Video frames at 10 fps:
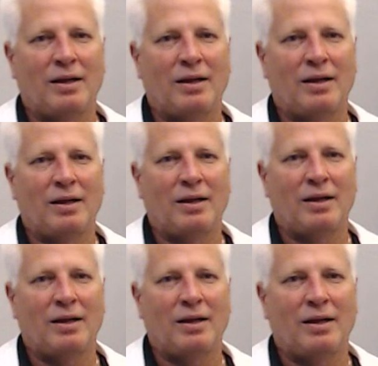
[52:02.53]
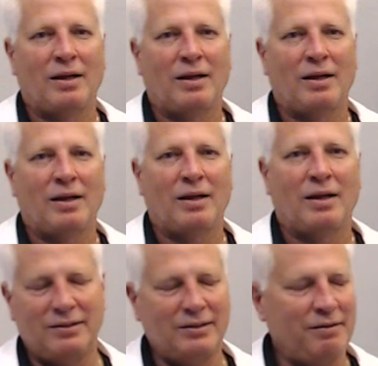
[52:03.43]
It really,
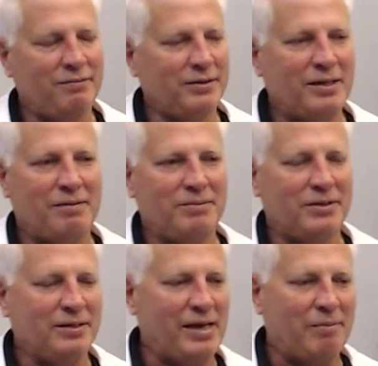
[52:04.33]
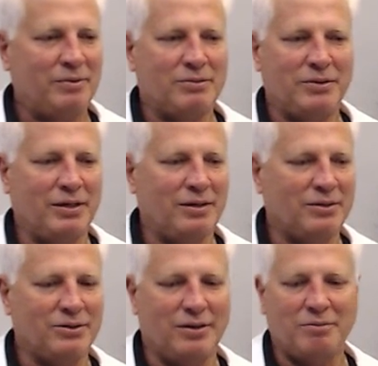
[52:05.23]
every time this happens, we get a
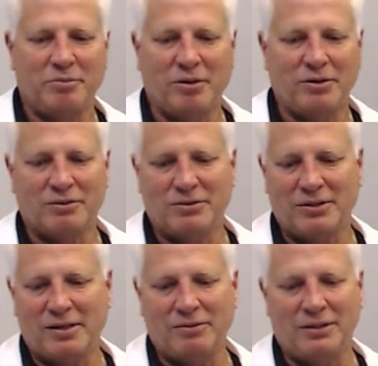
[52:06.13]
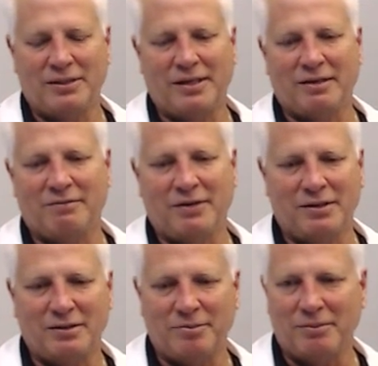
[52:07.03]
certain person to say we take
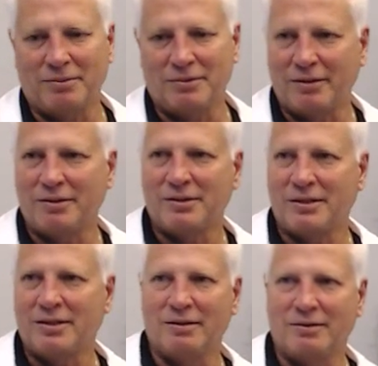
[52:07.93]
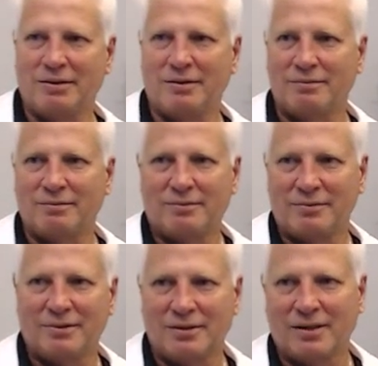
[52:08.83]
advantage of people. I already said that, right?
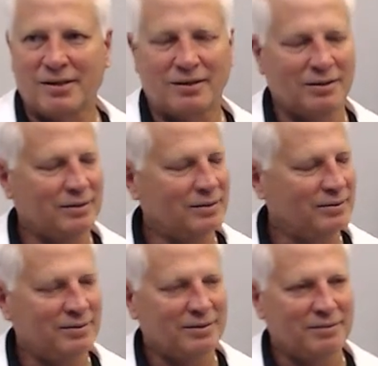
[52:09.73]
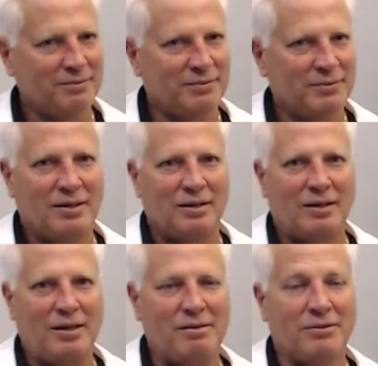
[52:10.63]
It's like,
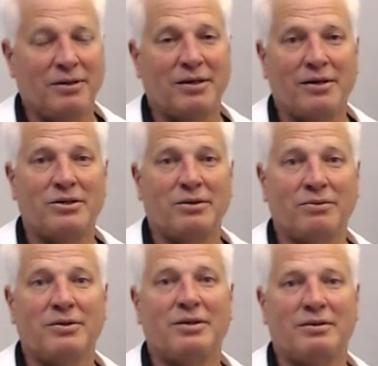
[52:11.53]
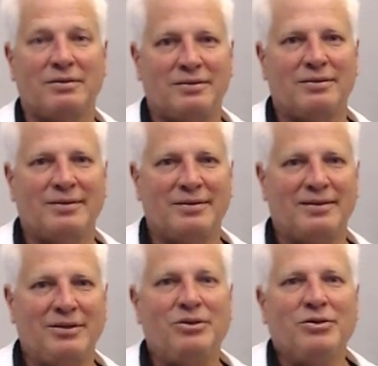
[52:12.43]
that really hurts you when
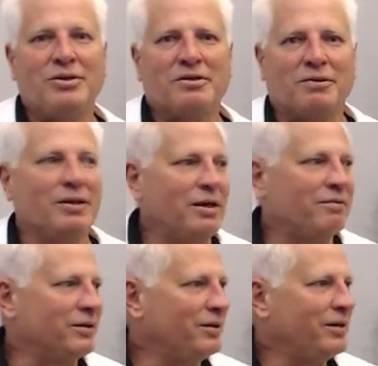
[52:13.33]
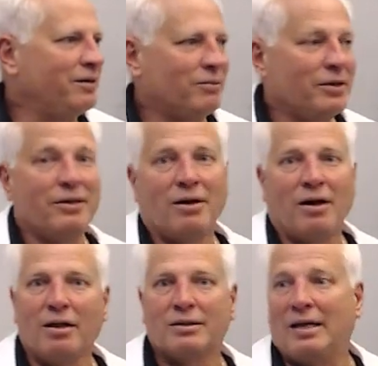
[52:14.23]
you do this for a living. We're here
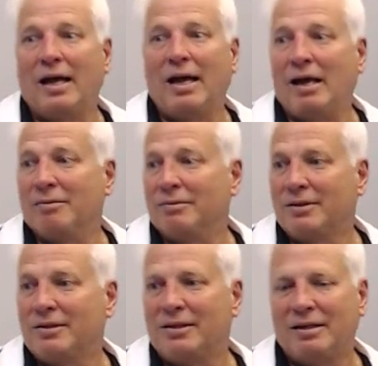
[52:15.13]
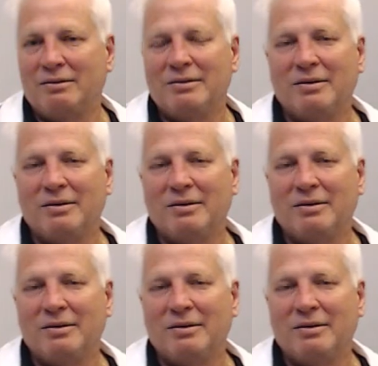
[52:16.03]
all the time. And